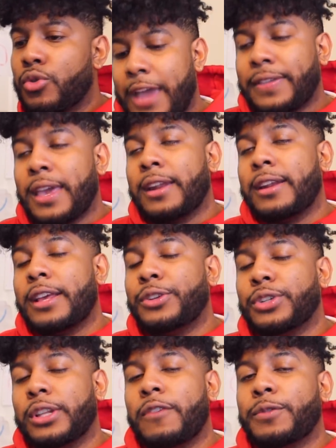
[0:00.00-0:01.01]
At the end of the day, you
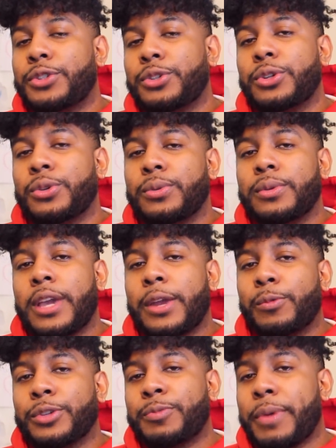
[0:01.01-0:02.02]
should love what you do
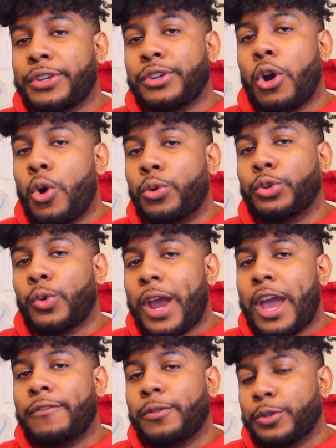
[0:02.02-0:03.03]
and respect your own
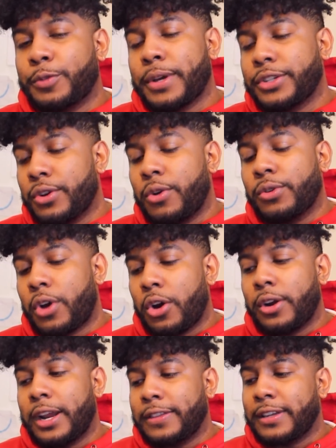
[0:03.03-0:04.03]
craft and respect your own
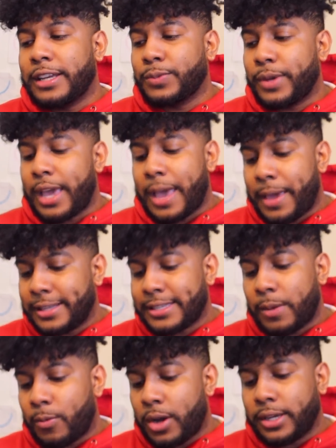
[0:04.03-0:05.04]
art. And I think that's what
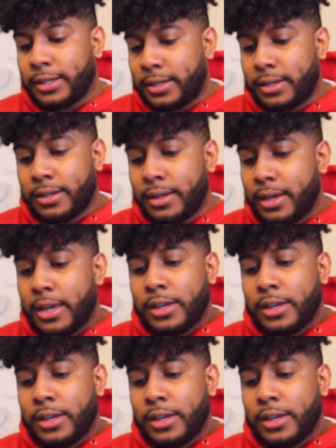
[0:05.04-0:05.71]
ASAP Rocky did.